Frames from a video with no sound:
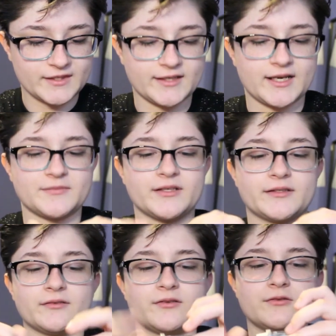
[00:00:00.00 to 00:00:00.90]
kept
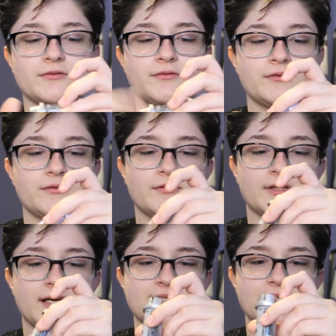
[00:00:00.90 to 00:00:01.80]
like the little
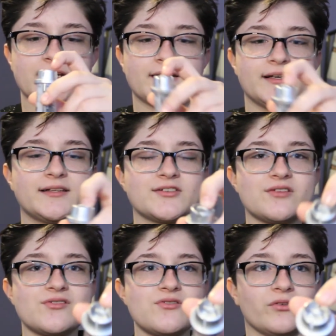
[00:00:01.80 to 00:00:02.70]
case thing, and like there's
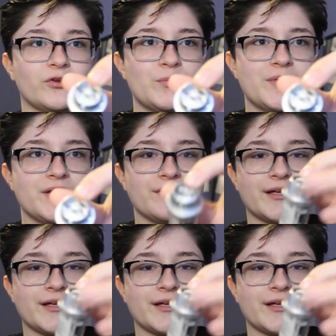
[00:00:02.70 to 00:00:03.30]
a little loop here,